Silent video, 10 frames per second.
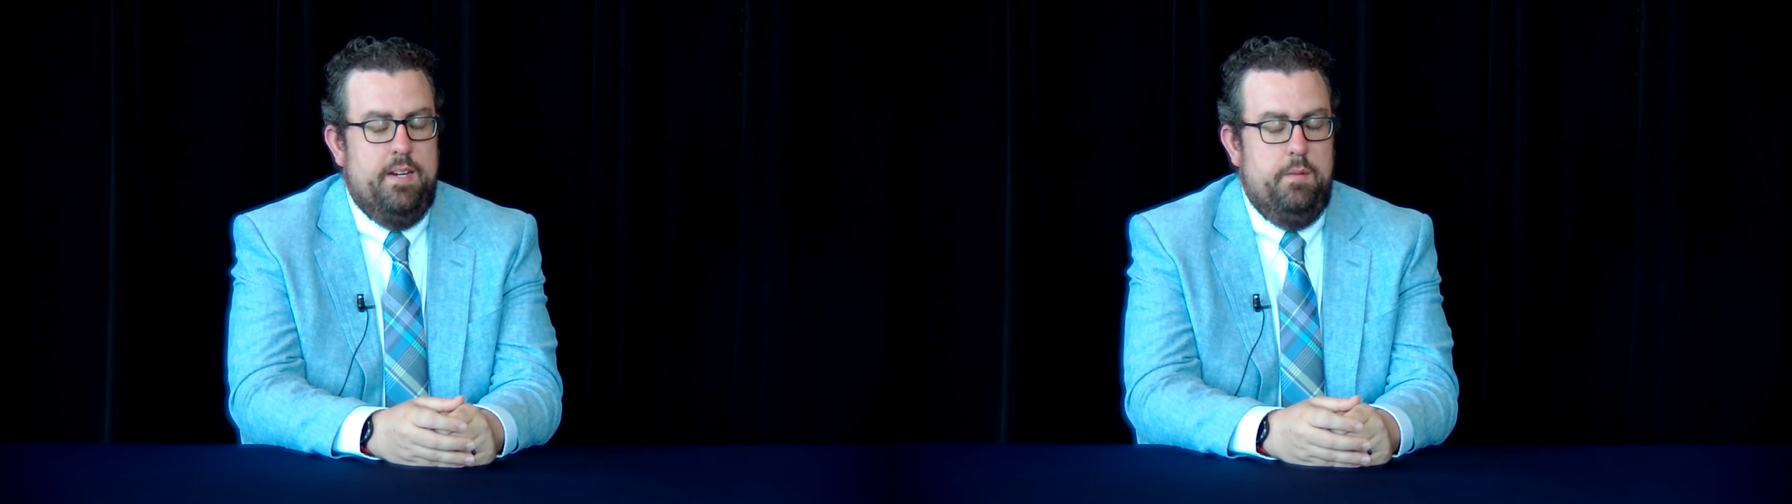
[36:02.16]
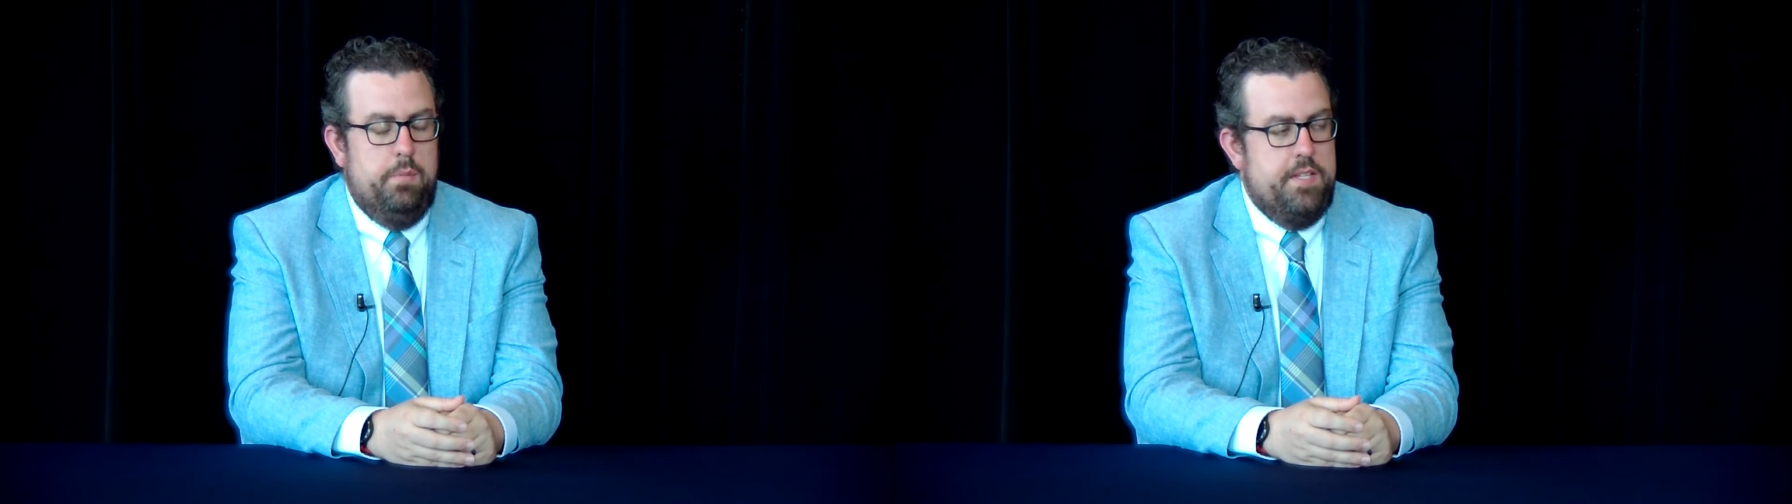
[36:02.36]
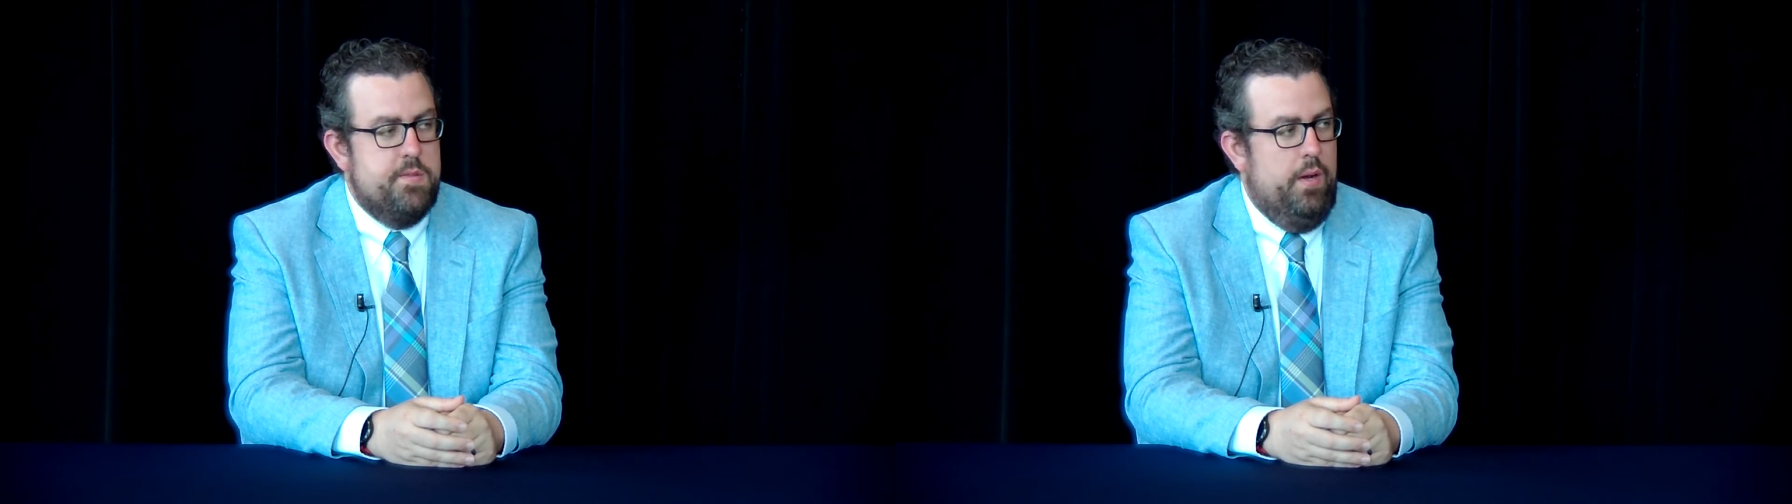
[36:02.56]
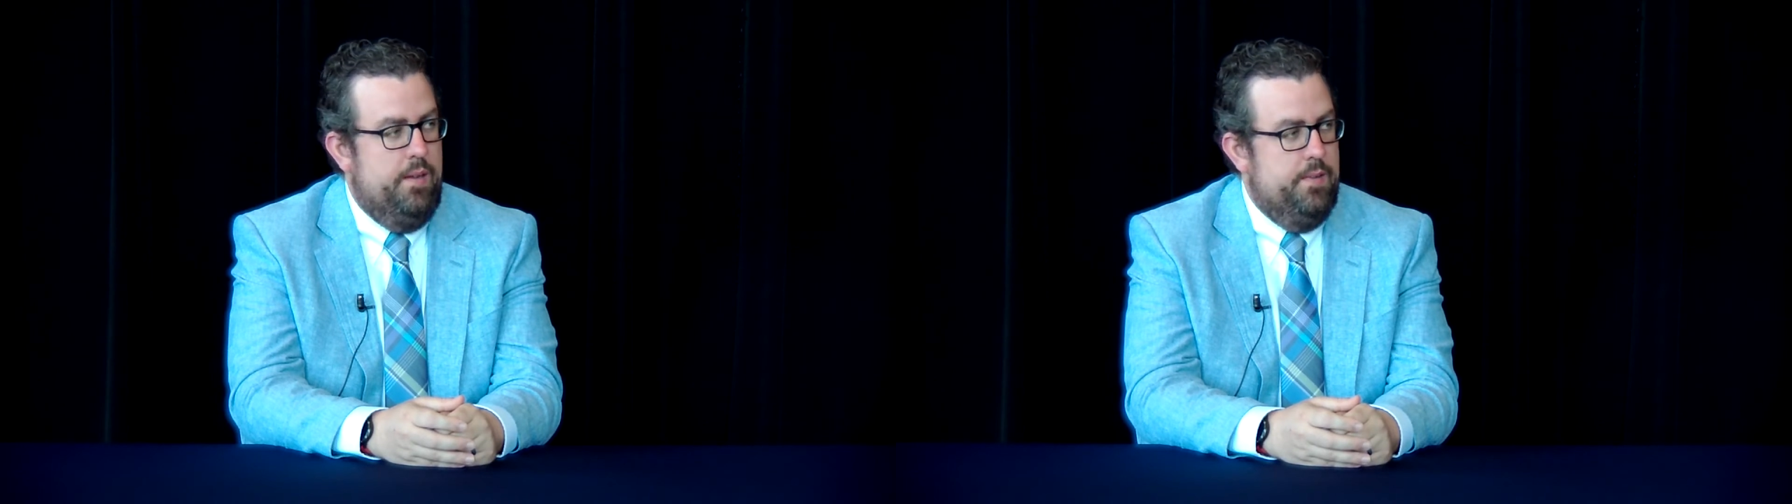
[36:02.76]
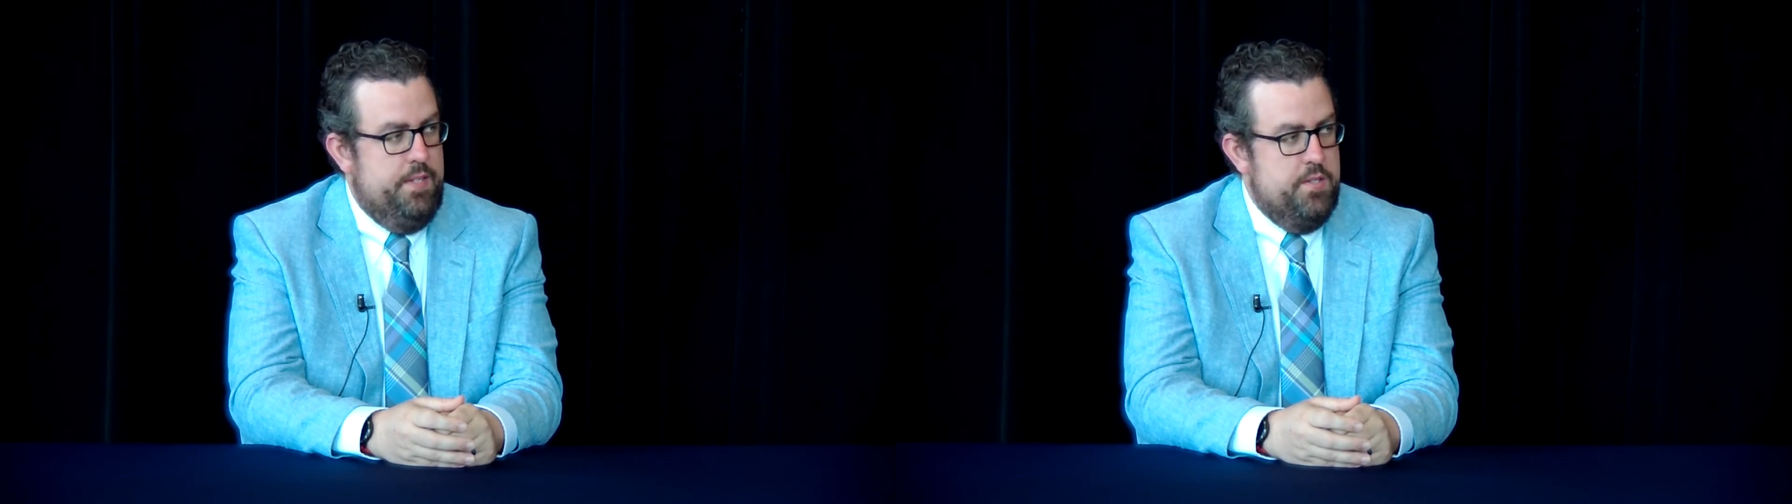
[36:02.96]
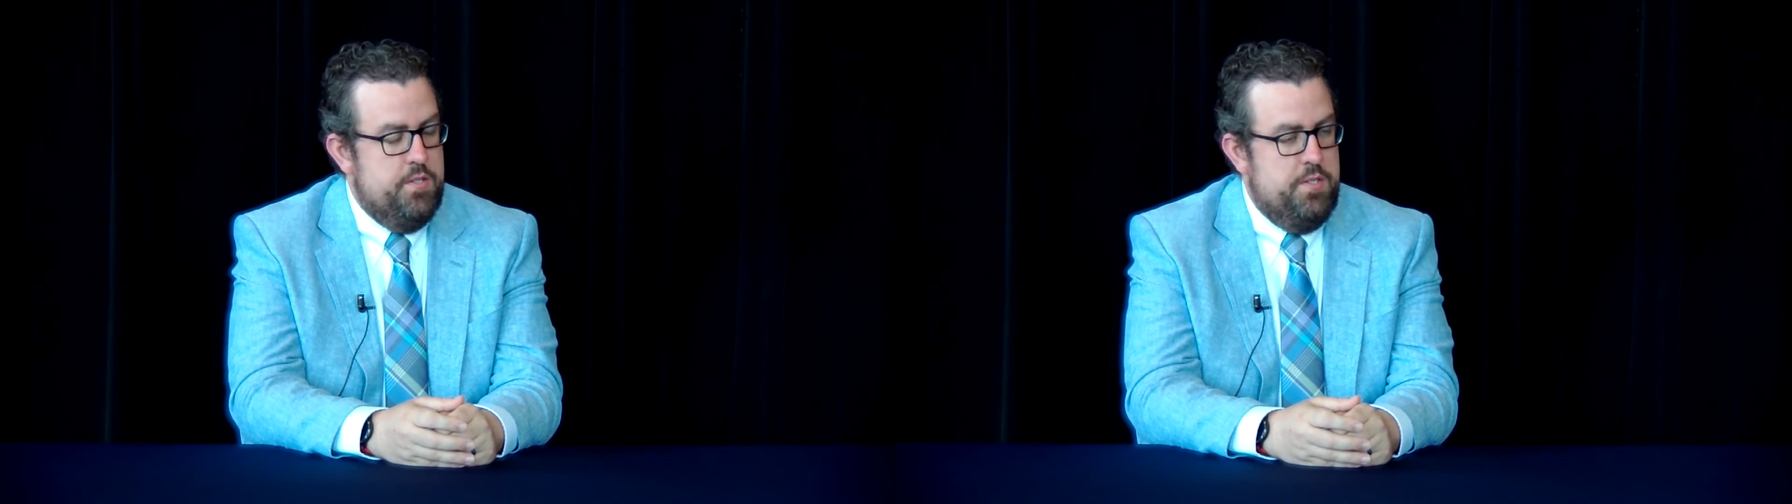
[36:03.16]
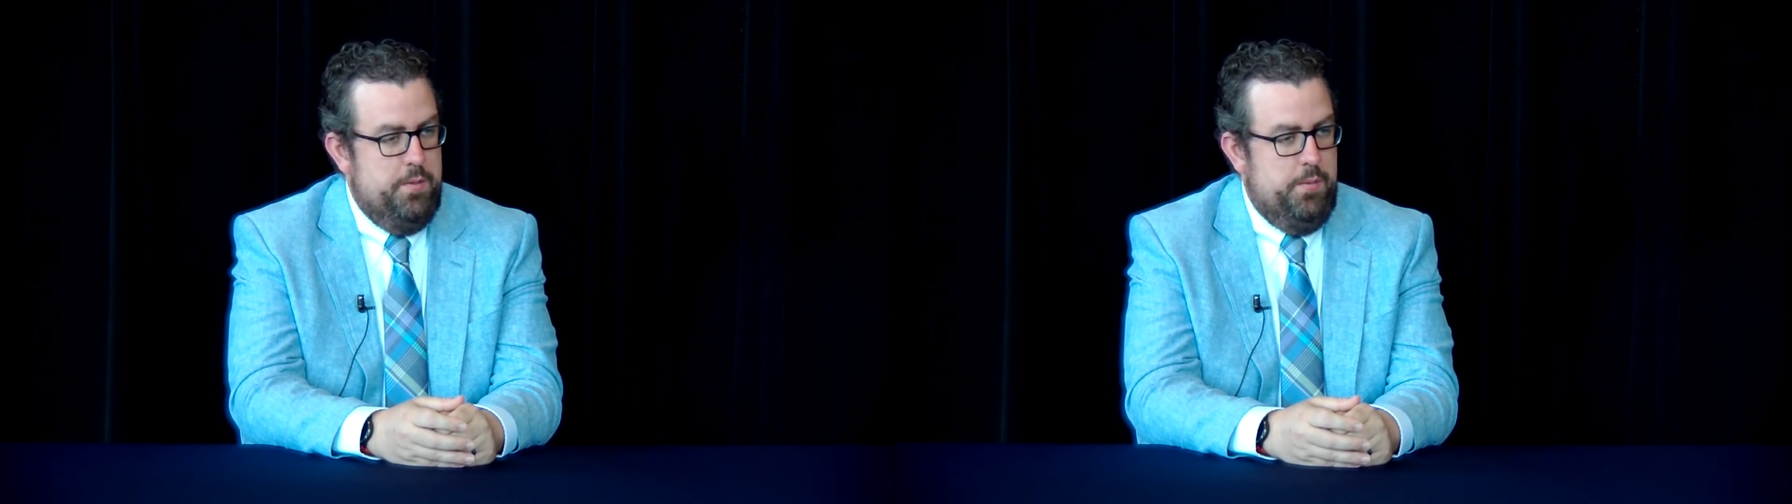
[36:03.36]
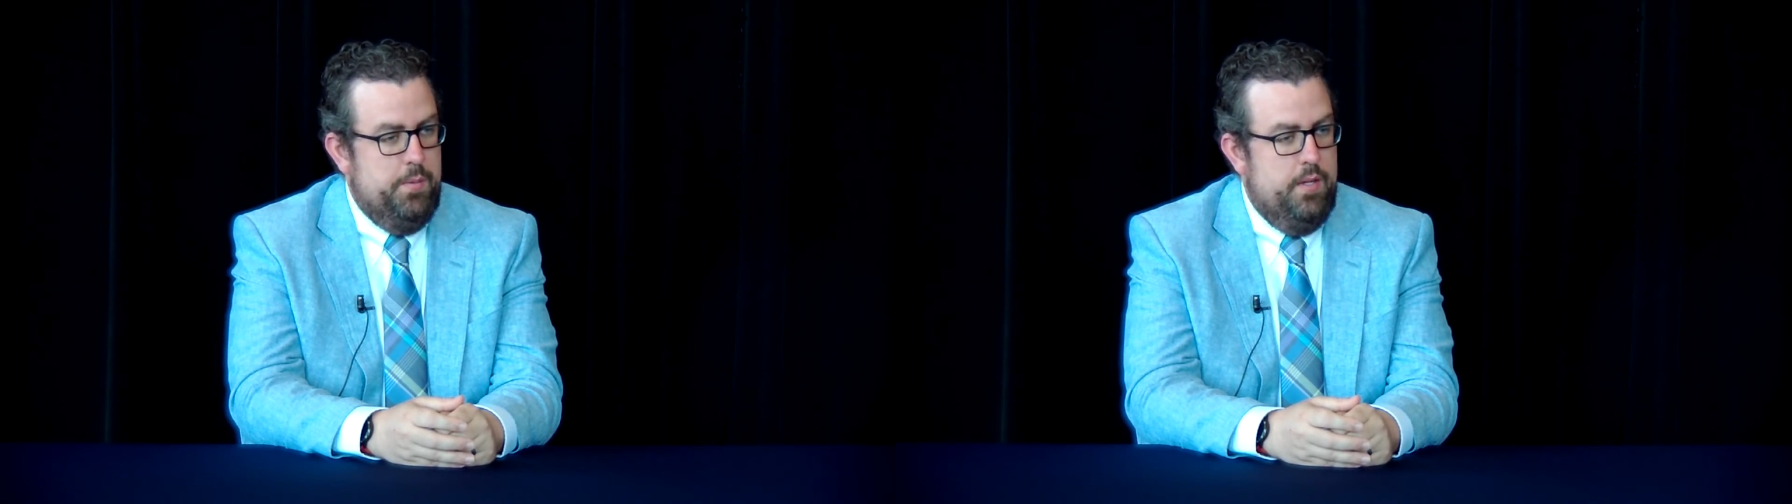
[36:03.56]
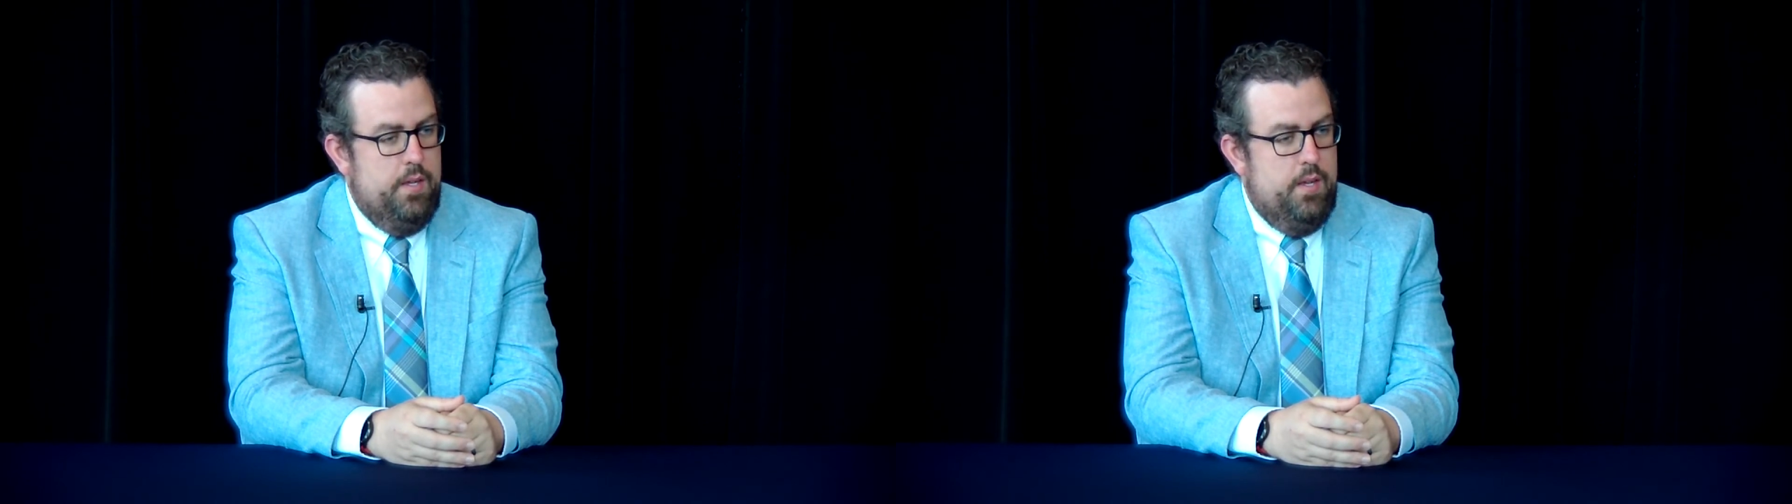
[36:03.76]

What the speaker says: of bleeds well into